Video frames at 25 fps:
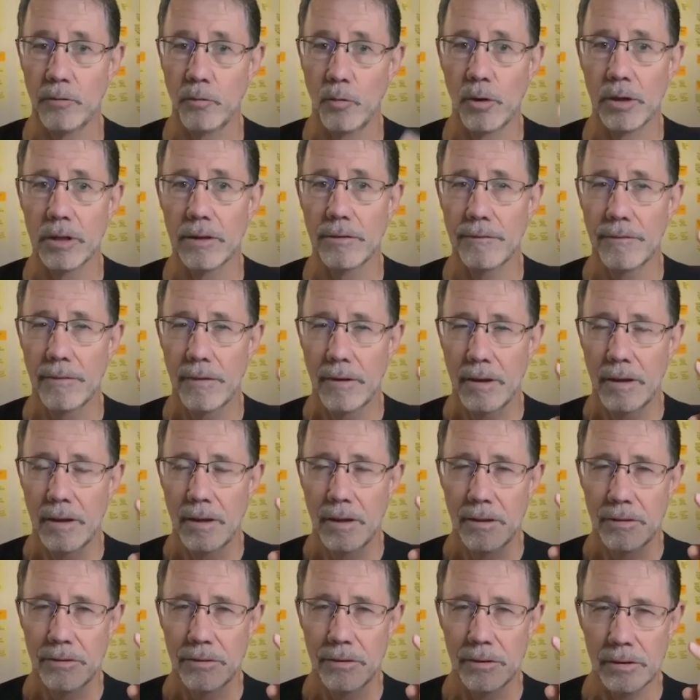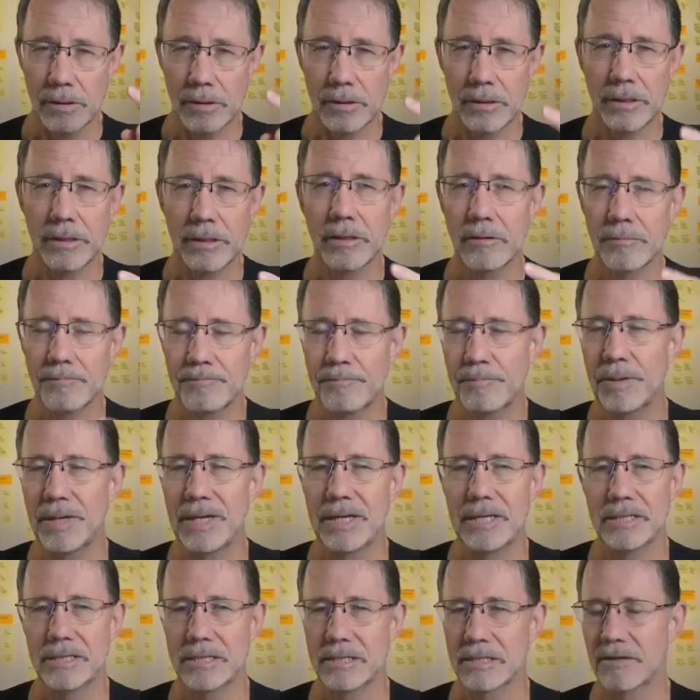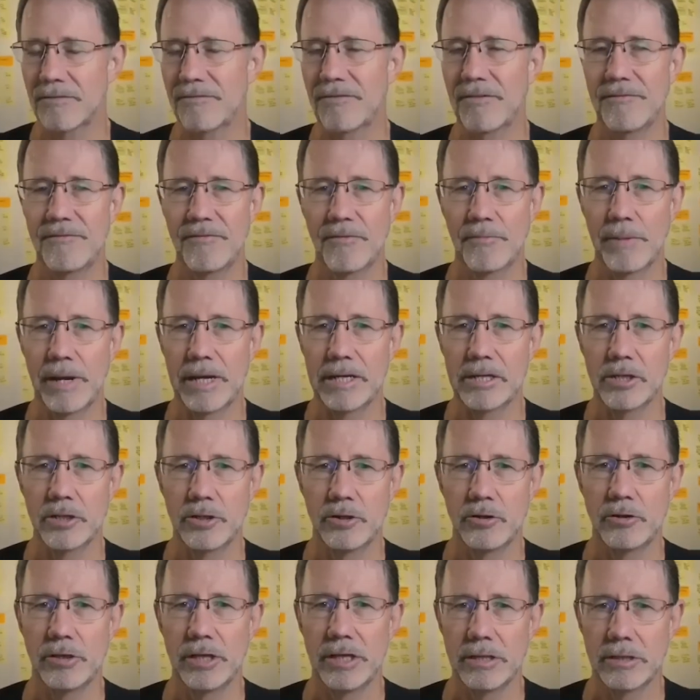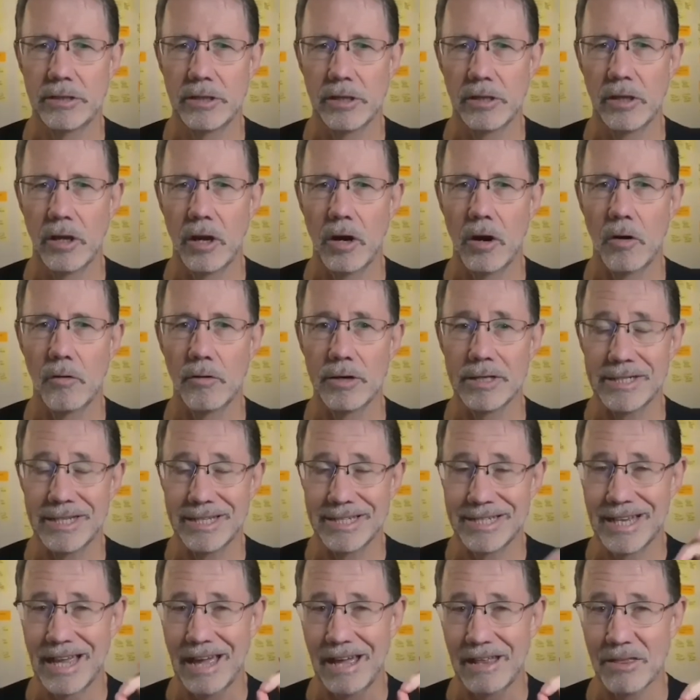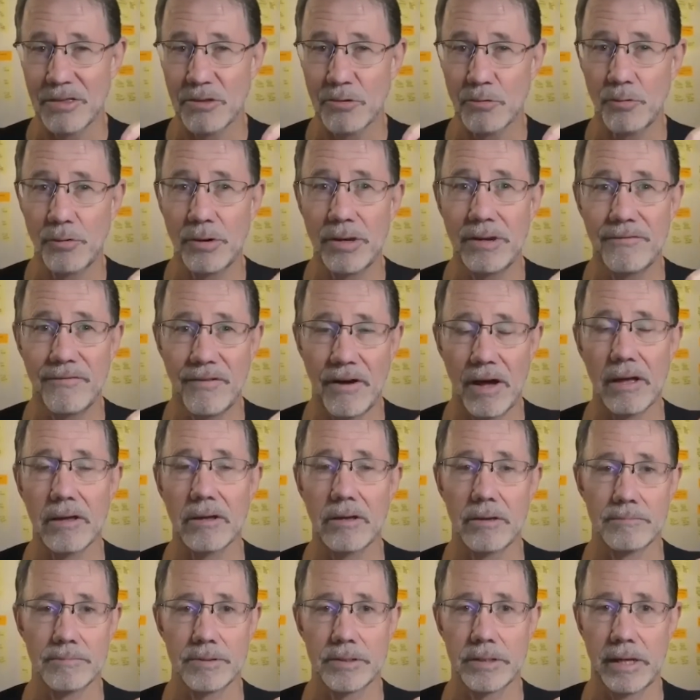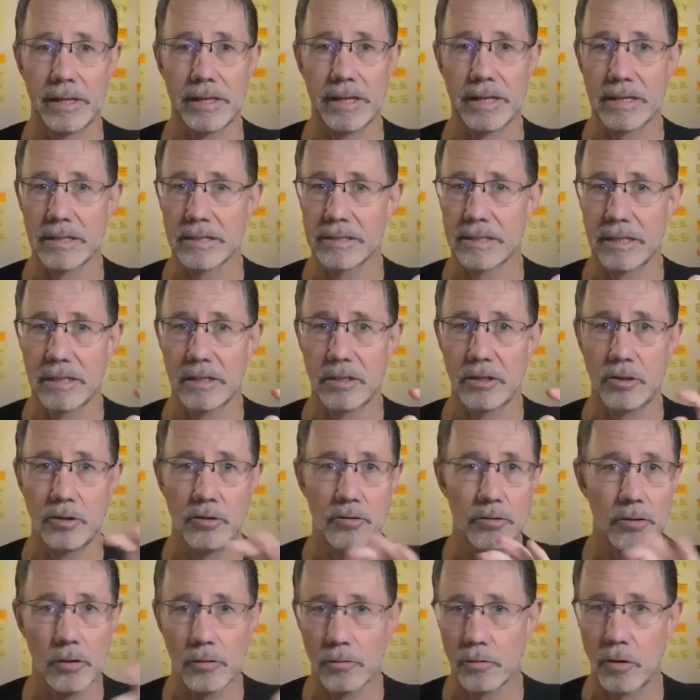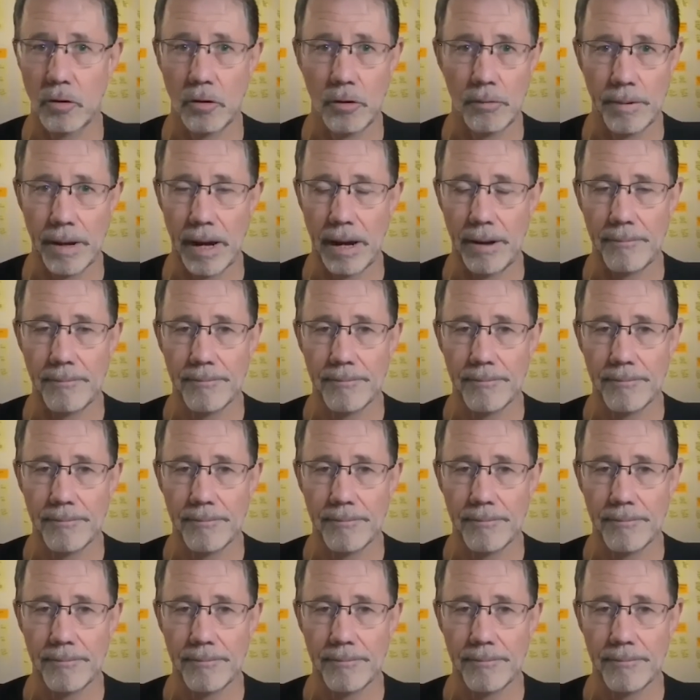One of the little pieces of information you need to know is it's got 3 volume settings that you don't know about.